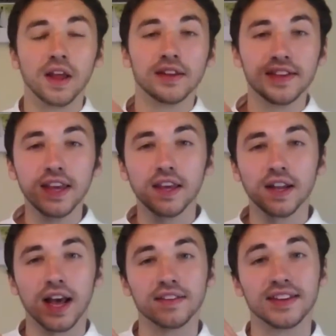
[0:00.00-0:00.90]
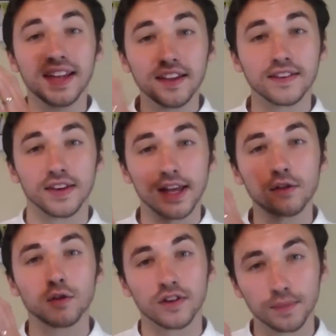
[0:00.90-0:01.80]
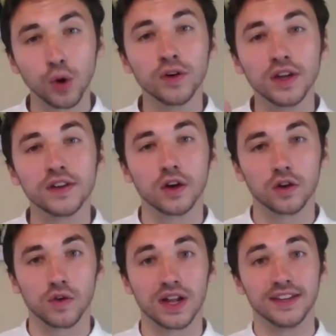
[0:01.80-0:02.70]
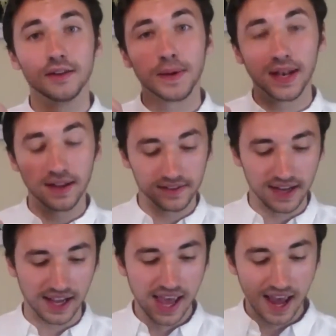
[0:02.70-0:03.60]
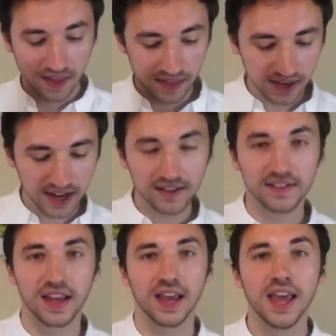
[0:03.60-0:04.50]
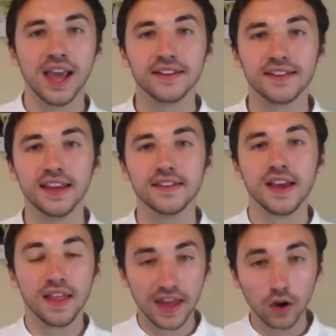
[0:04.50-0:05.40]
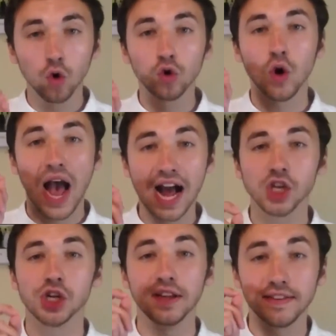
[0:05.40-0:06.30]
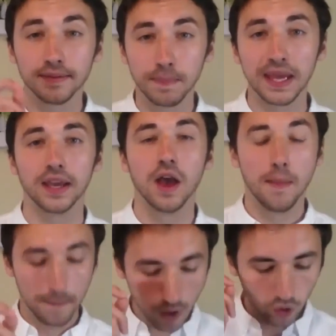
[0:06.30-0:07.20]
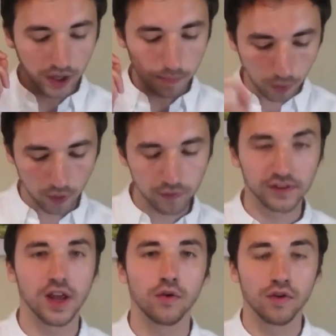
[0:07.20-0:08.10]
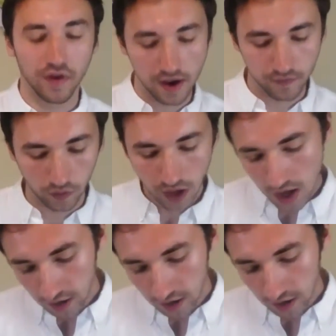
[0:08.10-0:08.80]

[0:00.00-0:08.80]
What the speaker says: Ezekiel has listened. He's responded to God's reality. He's been listening. And then the next thing is he's then called to actually speak, boldly prophesy revival.